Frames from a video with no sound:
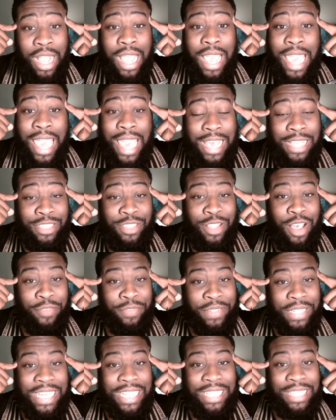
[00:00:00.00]
her so, ass
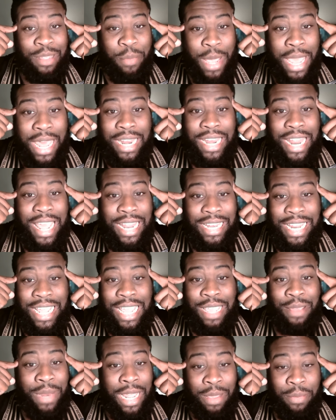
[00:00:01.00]
off to get them out of that
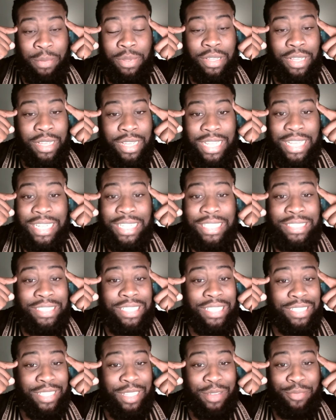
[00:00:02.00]
damn neighborhood, and he
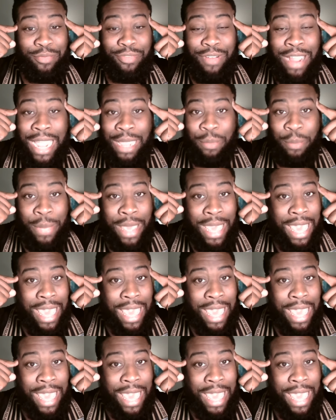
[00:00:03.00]
took them right